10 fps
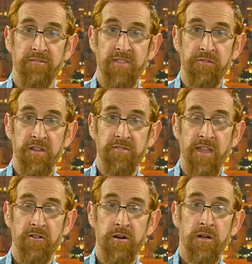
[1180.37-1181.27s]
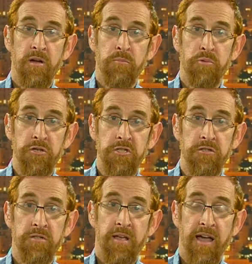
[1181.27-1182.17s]
I've definitely never
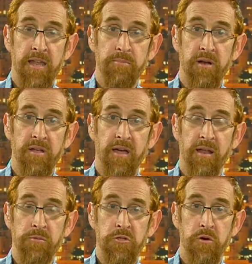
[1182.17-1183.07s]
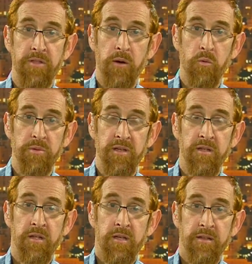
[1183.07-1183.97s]
pushed anybody, and I'm sure that will be
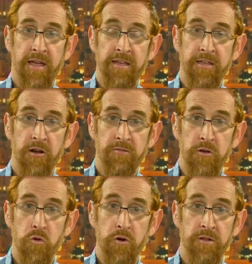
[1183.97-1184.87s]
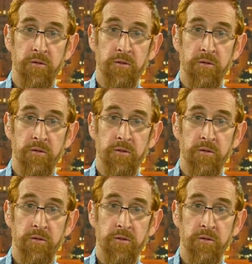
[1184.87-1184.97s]
taken care of in court.